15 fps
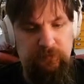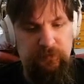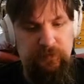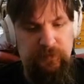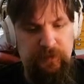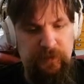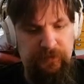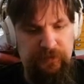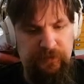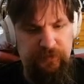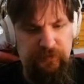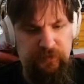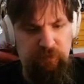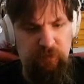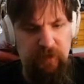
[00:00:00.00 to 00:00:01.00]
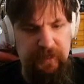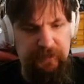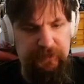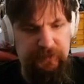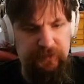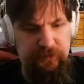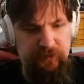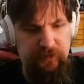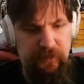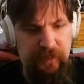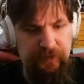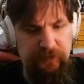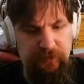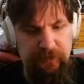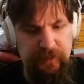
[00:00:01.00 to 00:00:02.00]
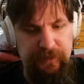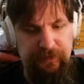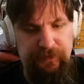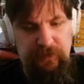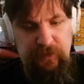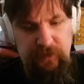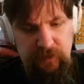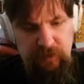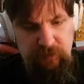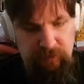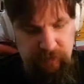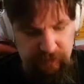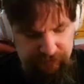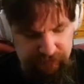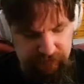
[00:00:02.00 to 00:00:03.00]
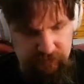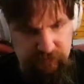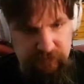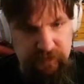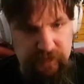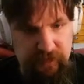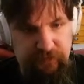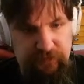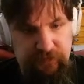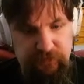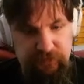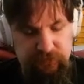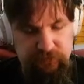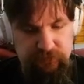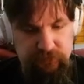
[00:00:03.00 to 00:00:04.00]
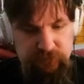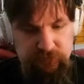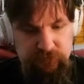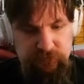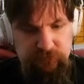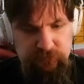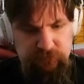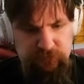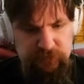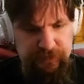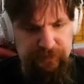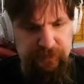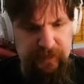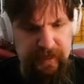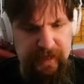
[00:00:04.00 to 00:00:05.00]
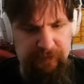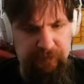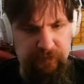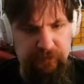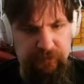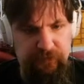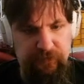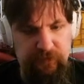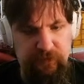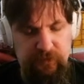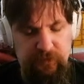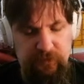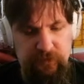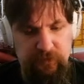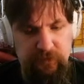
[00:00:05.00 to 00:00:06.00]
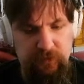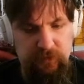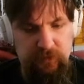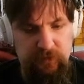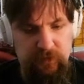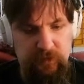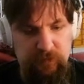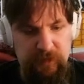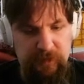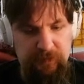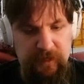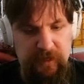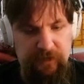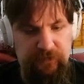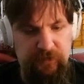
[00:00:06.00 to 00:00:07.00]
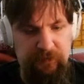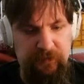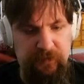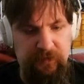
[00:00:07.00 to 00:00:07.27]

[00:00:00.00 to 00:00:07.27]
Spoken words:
There's a switch underneath. Press it? Yes. Nothing happens. Maybe it has something to